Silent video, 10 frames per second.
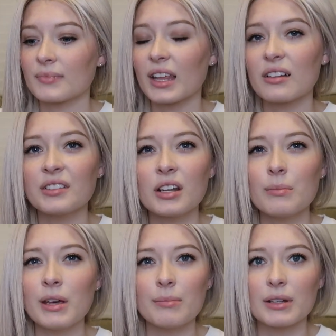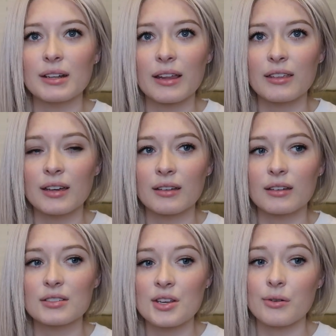Like a little bit, but
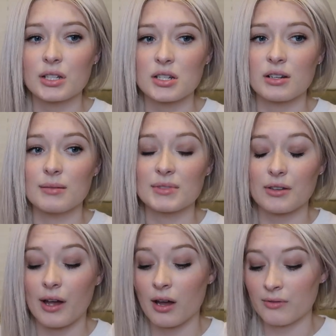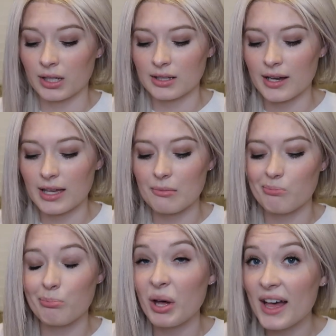nothing too extreme. So I got really lucky.
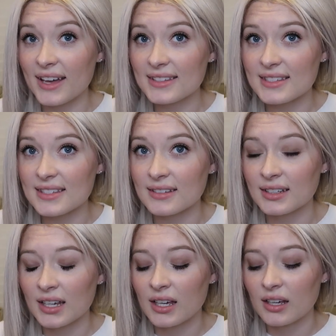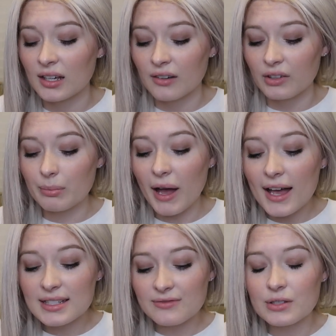But for the
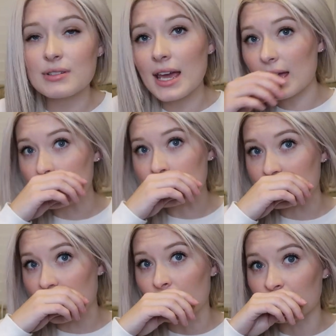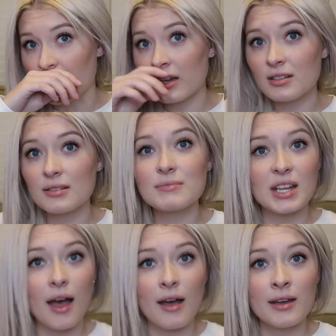past few days, at random
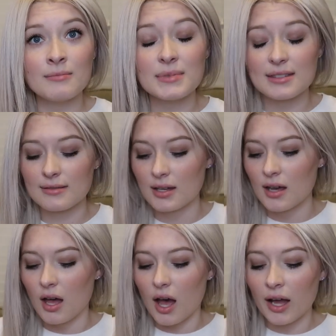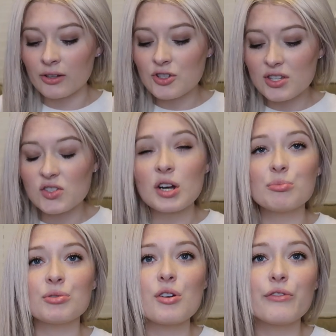times, I'll just start
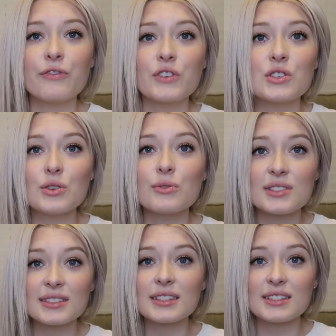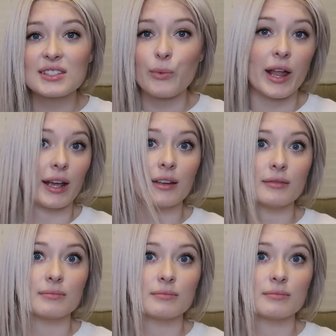profusely sweating.